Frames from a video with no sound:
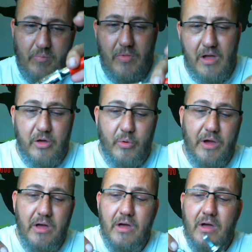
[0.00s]
Anyway,
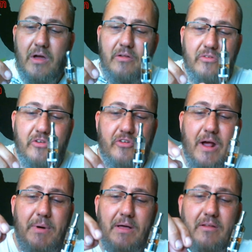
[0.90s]
just grab
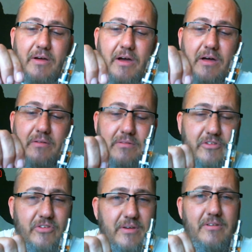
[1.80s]
that little head,
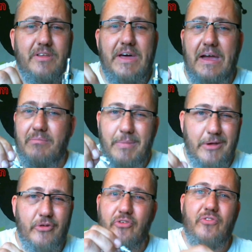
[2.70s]
just get it a little tight. Make
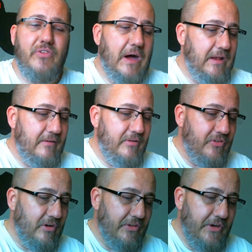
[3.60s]
sure it's tight every
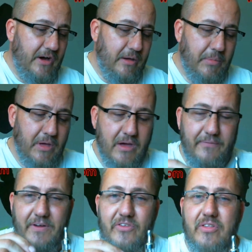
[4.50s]
single time. If
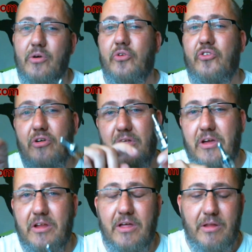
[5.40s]
it's loose, you're going
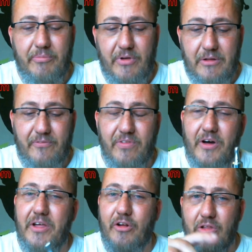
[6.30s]
to end up getting
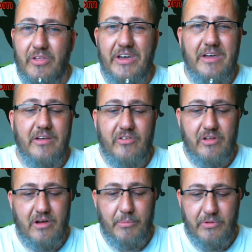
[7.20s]
flooding or leaking. It's going
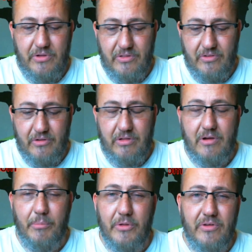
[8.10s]
to come on
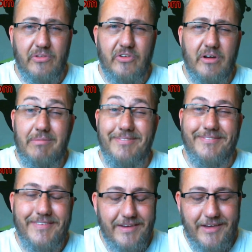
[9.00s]
the inside.
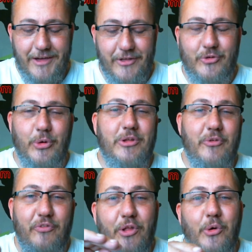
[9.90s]
It's going to
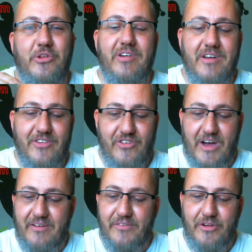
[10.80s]
flow to the
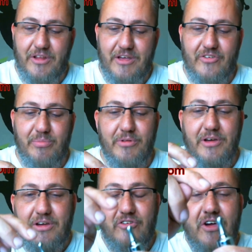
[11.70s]
inside of it, and you're going to get some
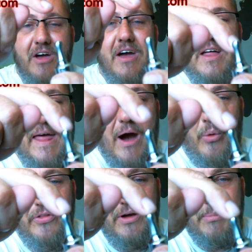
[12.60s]
leakage. Now,
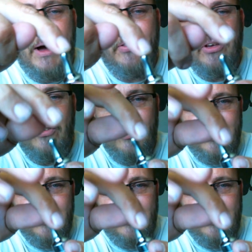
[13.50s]
one thing about this is it